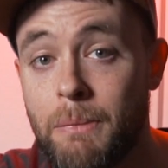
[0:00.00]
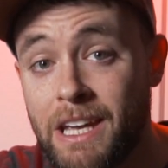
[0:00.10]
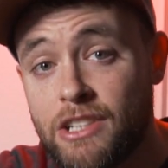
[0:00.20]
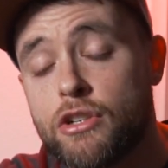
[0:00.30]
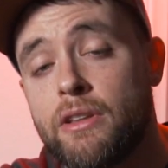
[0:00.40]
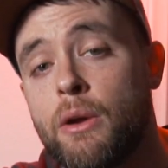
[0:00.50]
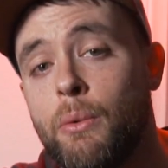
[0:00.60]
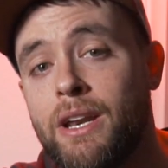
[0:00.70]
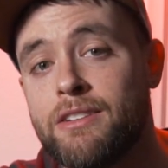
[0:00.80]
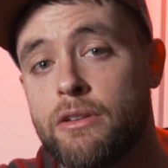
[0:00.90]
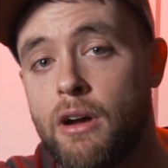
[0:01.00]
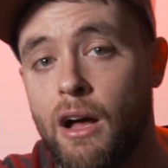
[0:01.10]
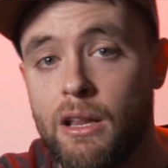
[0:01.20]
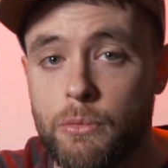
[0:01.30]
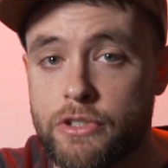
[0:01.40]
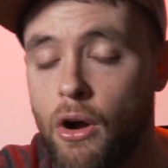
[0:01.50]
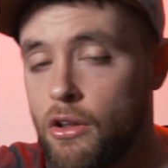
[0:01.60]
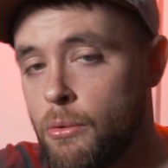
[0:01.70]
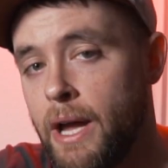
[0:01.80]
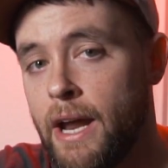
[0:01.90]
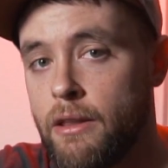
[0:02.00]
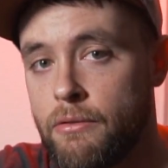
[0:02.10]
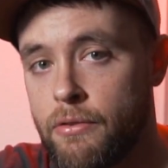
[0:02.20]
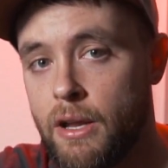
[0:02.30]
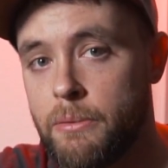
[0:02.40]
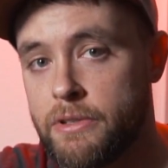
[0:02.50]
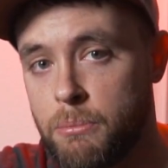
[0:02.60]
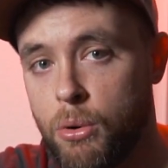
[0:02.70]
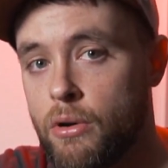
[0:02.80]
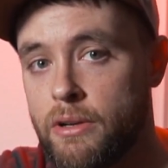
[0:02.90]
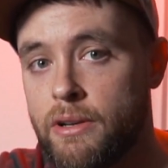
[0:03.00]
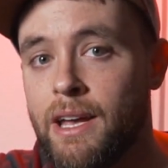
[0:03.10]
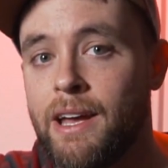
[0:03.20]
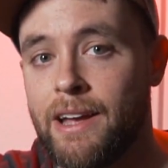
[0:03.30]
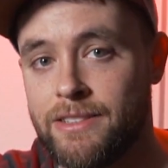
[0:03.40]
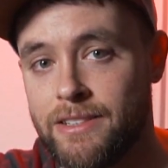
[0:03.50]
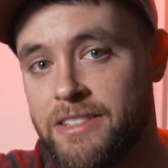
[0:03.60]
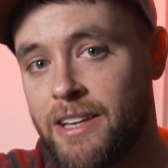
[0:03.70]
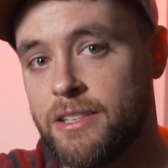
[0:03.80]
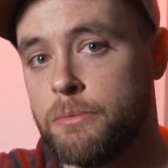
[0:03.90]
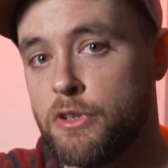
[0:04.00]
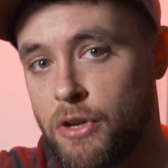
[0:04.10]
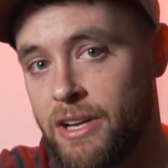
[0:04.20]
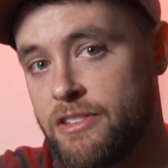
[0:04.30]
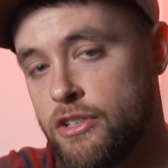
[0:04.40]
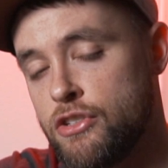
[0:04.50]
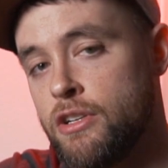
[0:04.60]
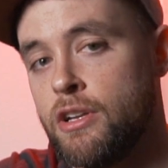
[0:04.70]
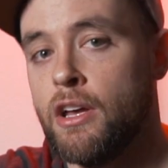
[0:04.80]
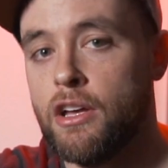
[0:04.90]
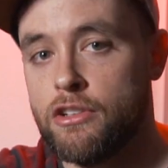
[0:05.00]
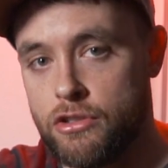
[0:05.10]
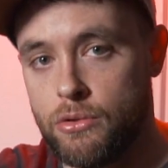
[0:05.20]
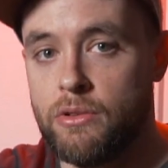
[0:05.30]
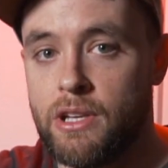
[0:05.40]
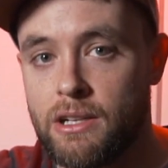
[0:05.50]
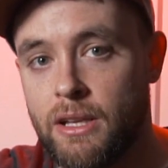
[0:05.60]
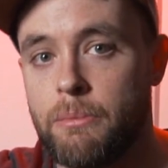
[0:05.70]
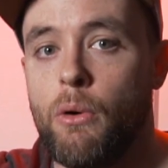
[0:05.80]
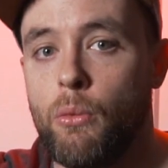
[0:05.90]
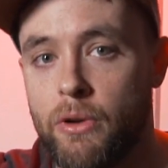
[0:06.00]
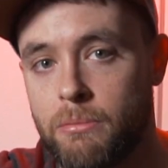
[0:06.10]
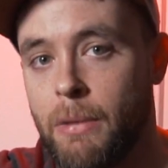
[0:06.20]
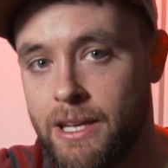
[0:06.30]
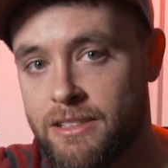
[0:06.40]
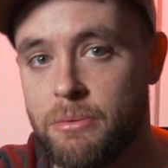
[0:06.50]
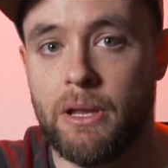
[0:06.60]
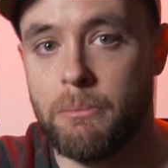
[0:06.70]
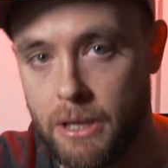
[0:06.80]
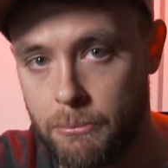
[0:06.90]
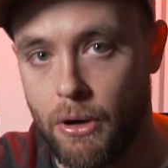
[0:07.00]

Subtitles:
And making sure that I waited till the column was all the way out of the frame is important, as it sets up the transition to the clip with my kids playing ping